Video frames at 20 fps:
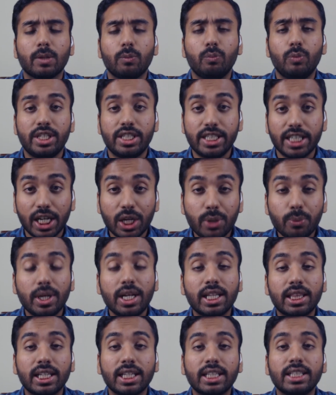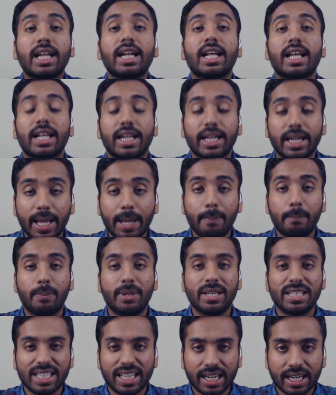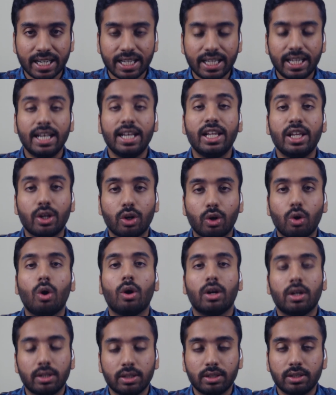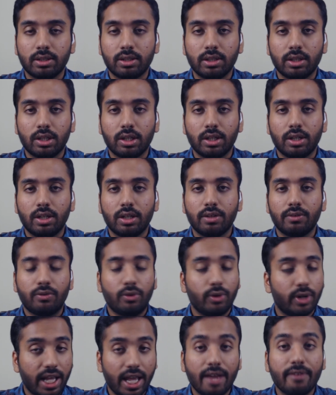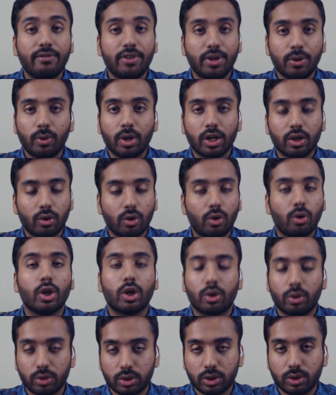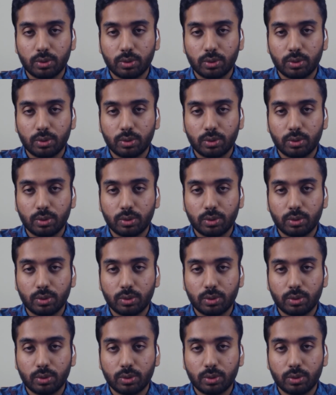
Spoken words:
genuinely think that rape is really wrong for everyone all across the